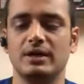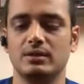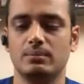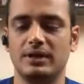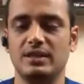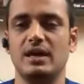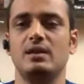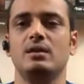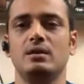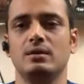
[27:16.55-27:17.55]
by by
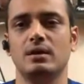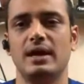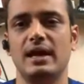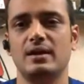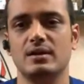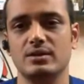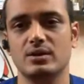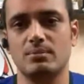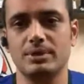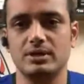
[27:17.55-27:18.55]
then uh, i had
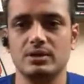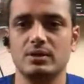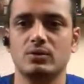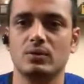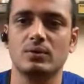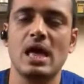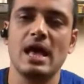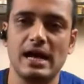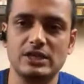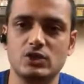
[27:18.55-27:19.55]
another competitor who
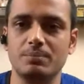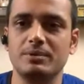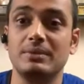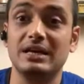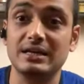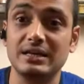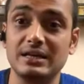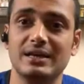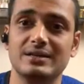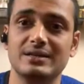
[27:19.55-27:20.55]
i stopped him
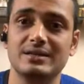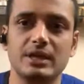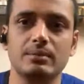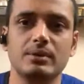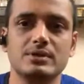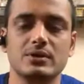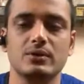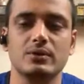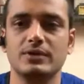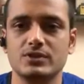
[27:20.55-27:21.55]
luckily he had jumper cables so
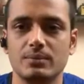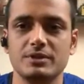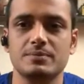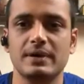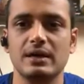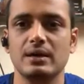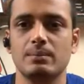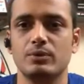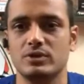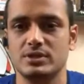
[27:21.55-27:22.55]
we stopped his bike
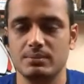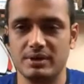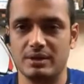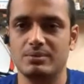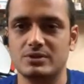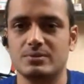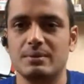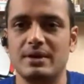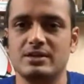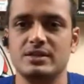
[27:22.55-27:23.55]
and put the jumper cables to
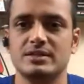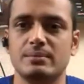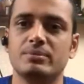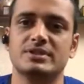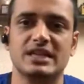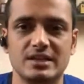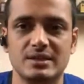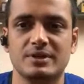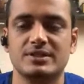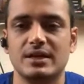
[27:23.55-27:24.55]
my batteries and
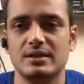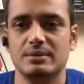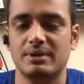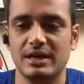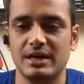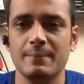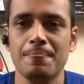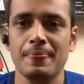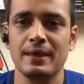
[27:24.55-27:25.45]
started the started the bike